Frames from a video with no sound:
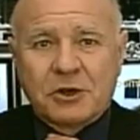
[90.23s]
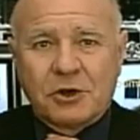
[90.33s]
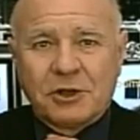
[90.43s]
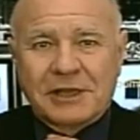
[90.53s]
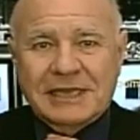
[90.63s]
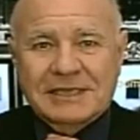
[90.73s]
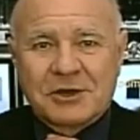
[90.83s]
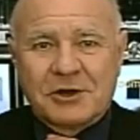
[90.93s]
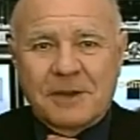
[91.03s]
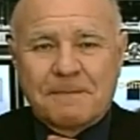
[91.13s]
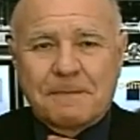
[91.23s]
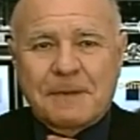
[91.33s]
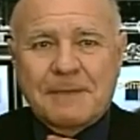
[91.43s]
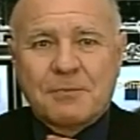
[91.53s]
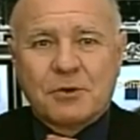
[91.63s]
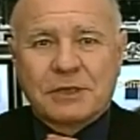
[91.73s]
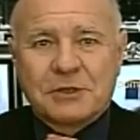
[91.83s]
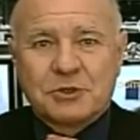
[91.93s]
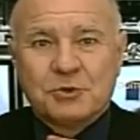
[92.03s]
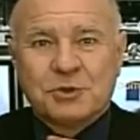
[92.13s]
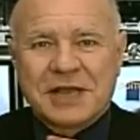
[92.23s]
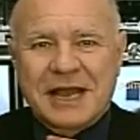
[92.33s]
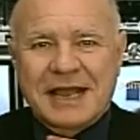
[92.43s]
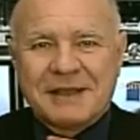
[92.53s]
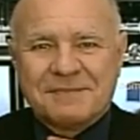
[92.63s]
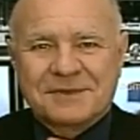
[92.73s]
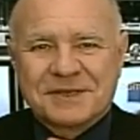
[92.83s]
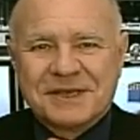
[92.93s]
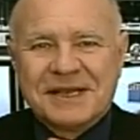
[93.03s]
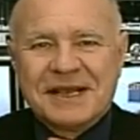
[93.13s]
gold has gone up by more than 2 times.